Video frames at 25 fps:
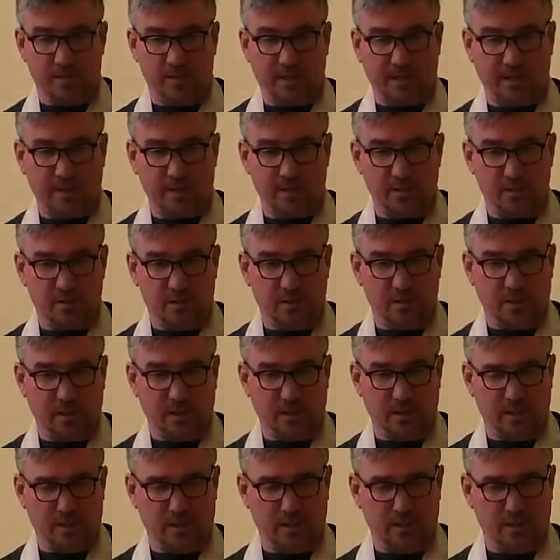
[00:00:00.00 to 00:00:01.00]

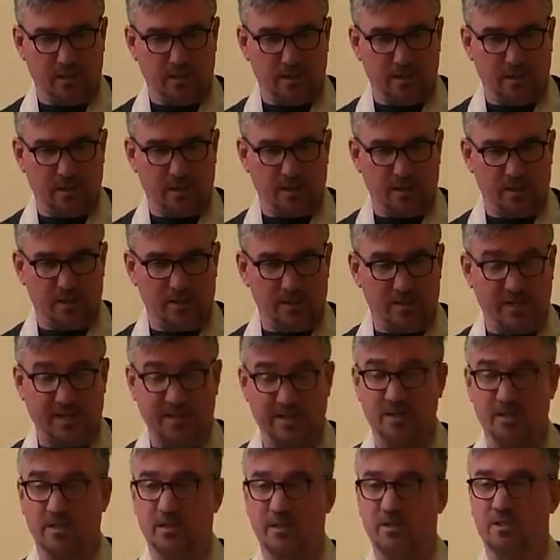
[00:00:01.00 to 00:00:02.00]

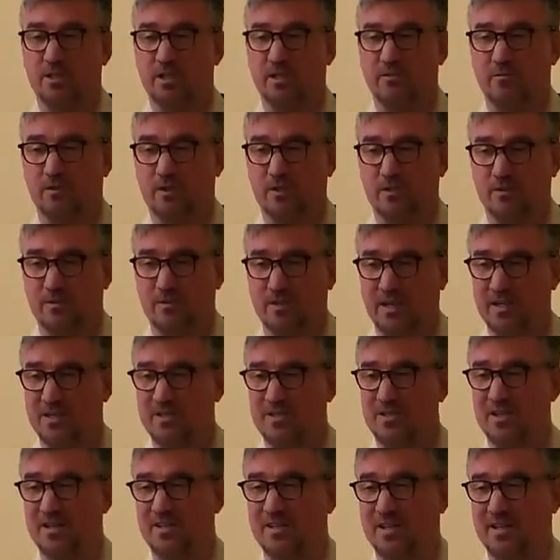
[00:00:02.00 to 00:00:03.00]

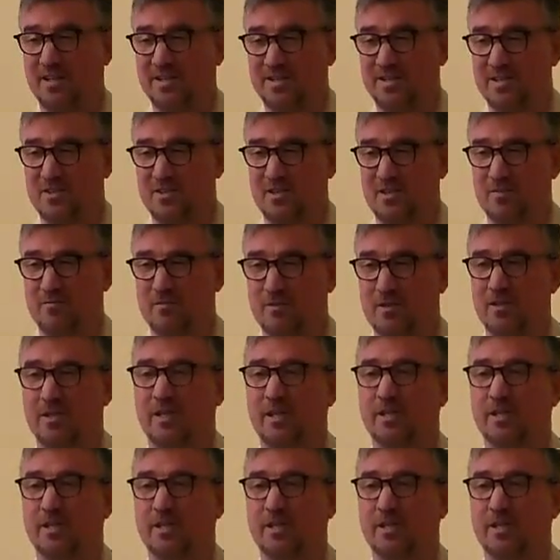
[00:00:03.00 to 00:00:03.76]
1997,